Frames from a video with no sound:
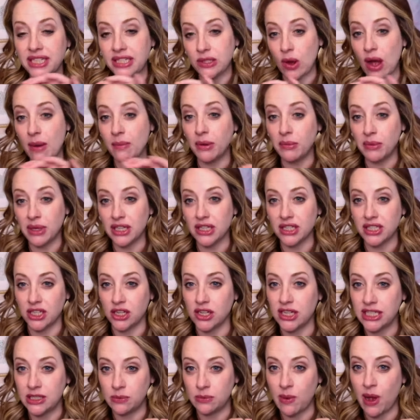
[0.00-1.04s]
So I'm a
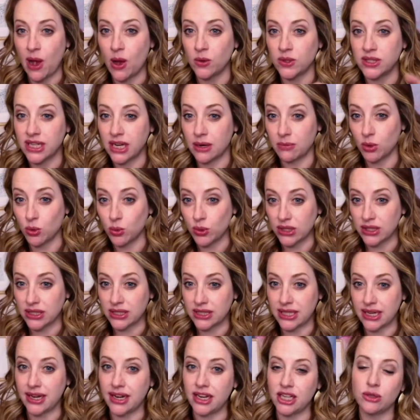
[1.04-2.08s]
military spouse and I'm a real
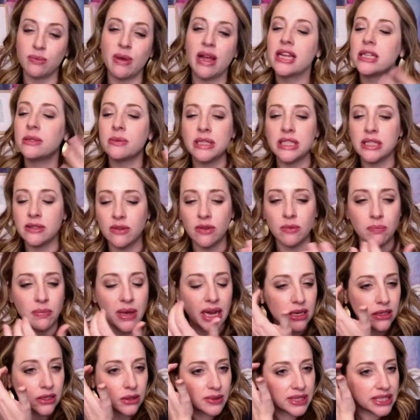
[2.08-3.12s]
estate agent. My husband's
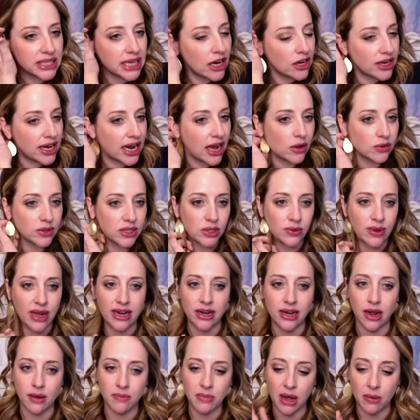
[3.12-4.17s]
medically retired now, so I,
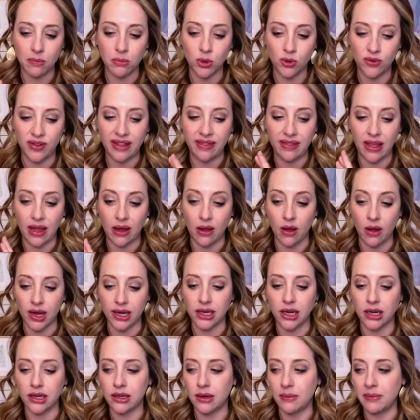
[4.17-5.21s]
am not moving. Thank God.
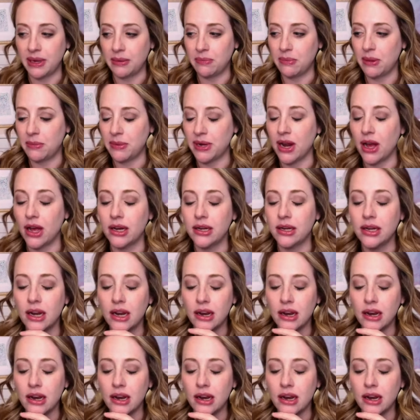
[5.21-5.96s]
I mean, maybe not.